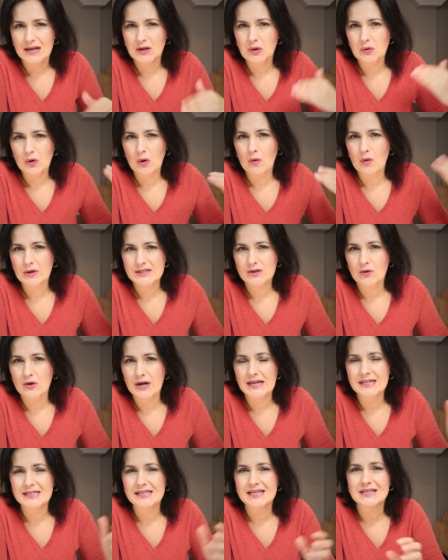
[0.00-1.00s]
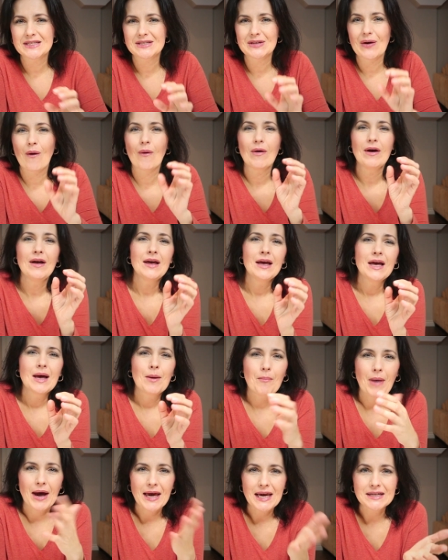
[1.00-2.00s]
I don't go as crazy, so
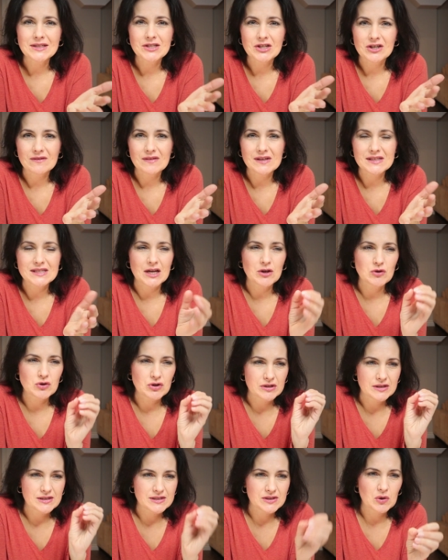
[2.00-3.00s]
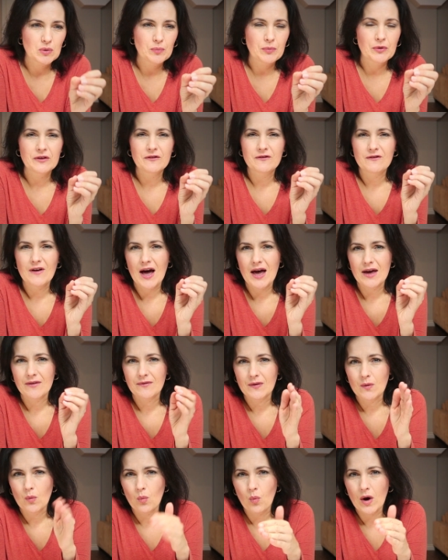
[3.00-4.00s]
my intervals are usually
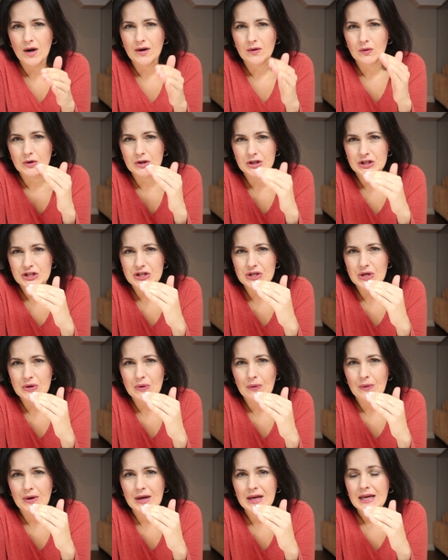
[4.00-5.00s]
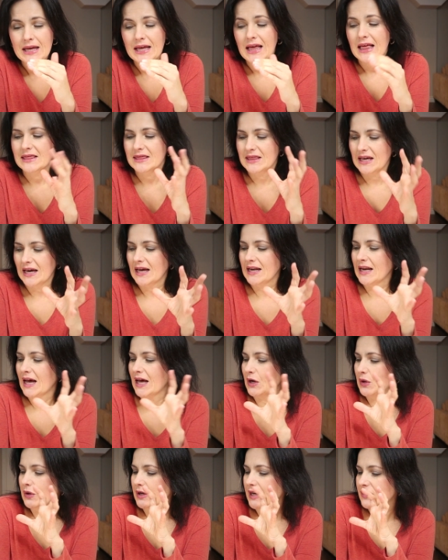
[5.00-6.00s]
0.5, 1 or 2. Then
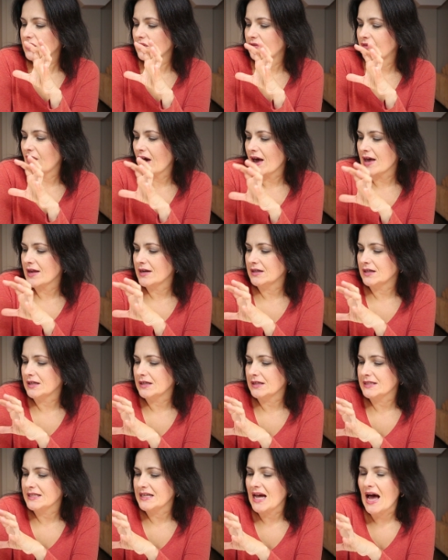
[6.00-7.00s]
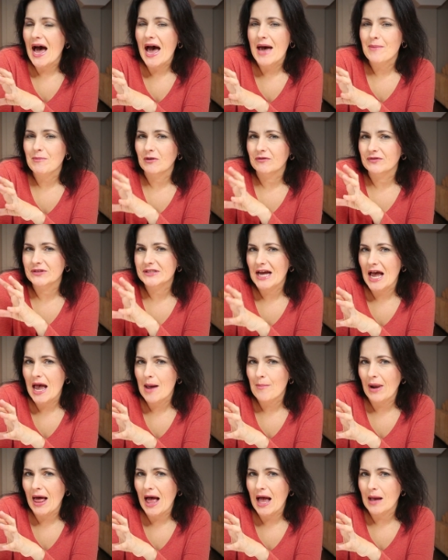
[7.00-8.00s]
I look at the final time of
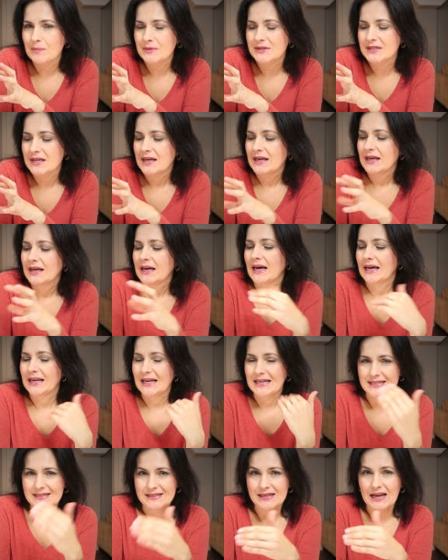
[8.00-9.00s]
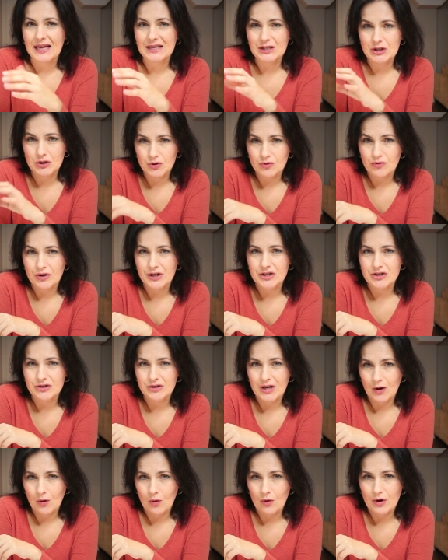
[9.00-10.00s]
time lapse and I select the
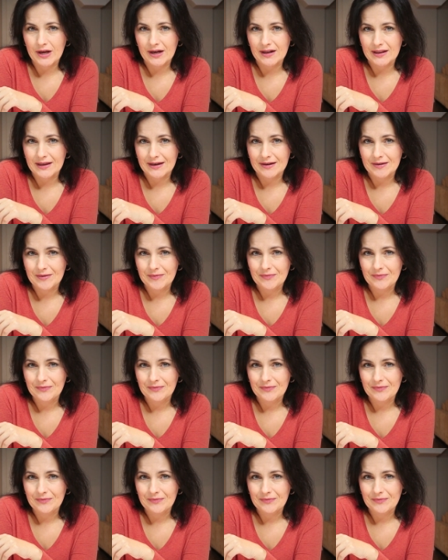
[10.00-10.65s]
duration accordingly.